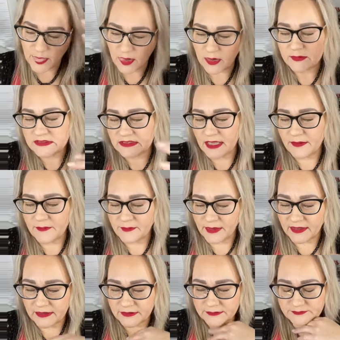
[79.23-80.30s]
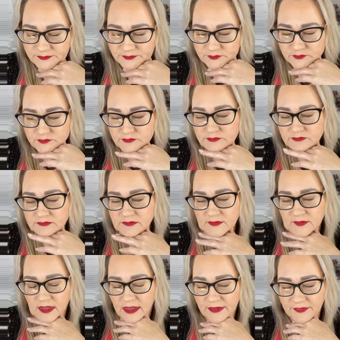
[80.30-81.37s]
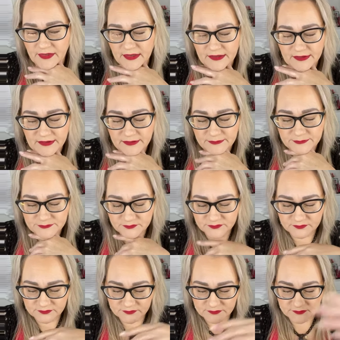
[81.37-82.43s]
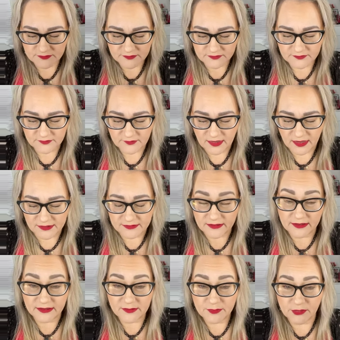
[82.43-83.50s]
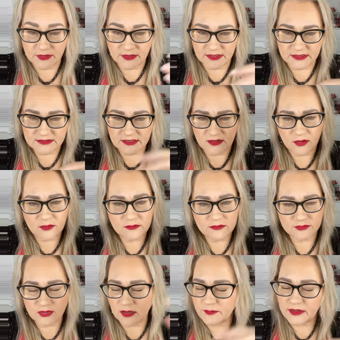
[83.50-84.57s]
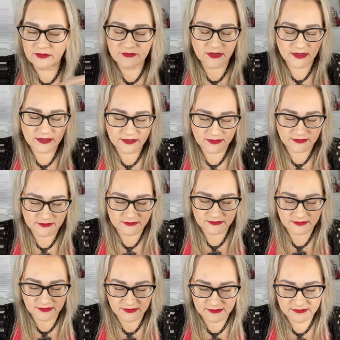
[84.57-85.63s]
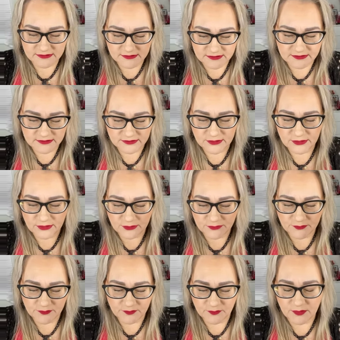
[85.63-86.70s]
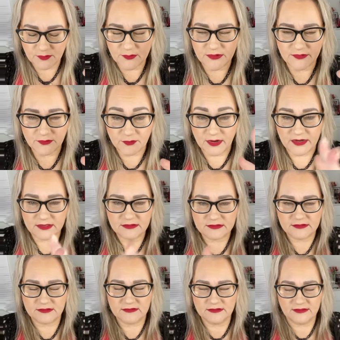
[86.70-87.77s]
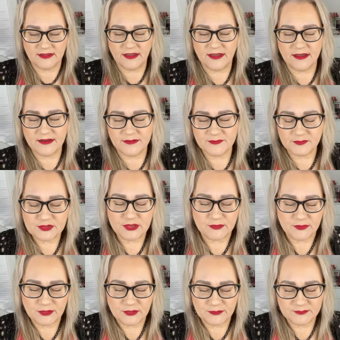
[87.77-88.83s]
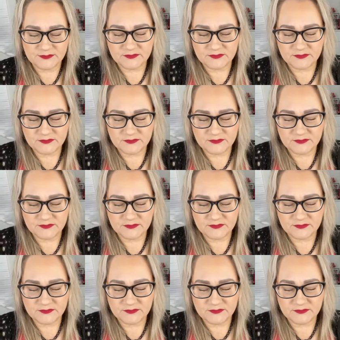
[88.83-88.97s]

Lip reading: it was getting better. And then at the airport, I said, oh, drop me off right here. Because this, you know, we were in the right terminal.